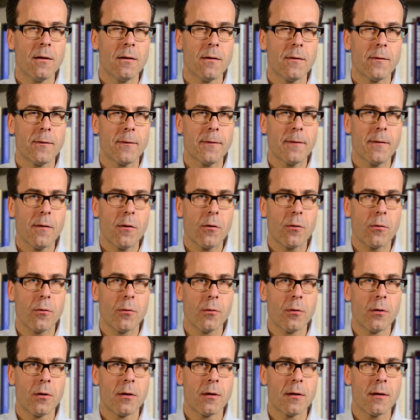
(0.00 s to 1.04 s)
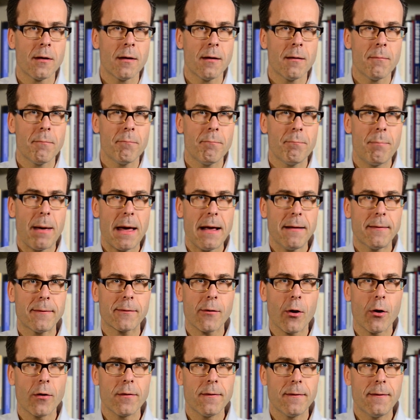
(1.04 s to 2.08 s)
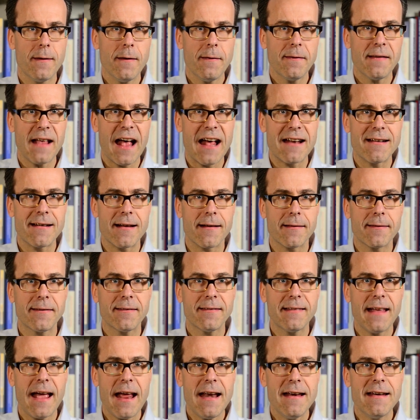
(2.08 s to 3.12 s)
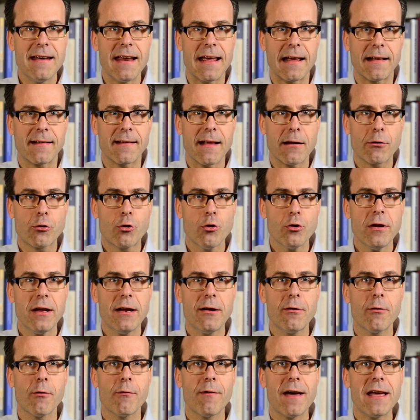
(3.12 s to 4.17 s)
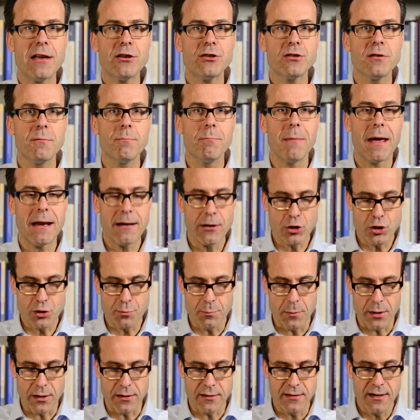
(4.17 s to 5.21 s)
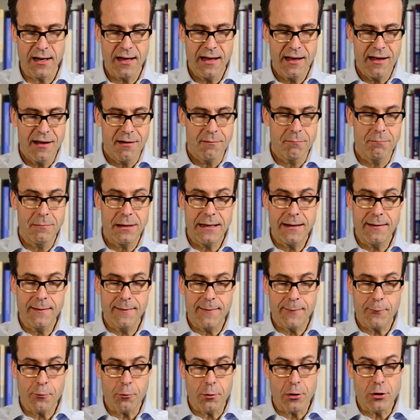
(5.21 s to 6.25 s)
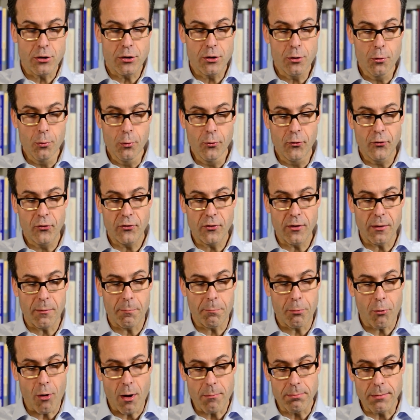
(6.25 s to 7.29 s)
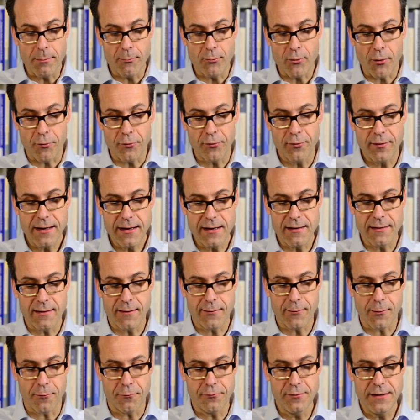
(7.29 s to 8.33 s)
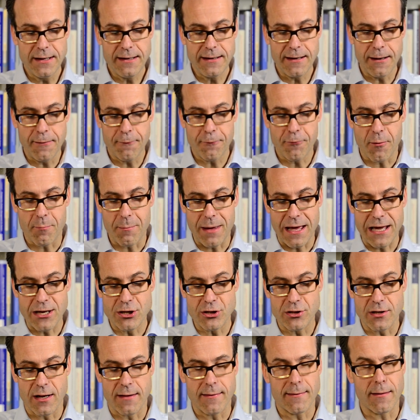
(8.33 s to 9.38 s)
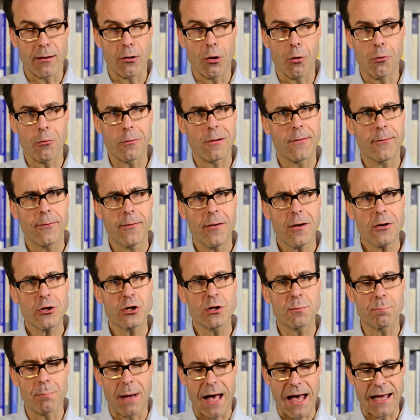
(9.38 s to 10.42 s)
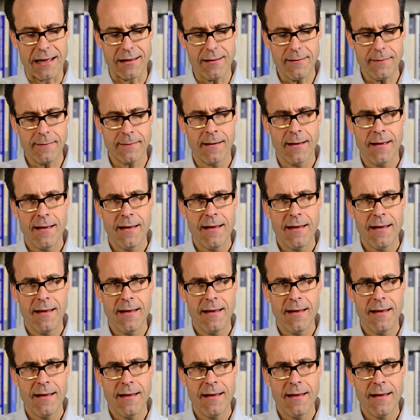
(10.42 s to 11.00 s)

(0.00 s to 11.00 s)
So, Based on this understanding that good innovation management means to reduce the problems of stickiness of need information and the local search bias,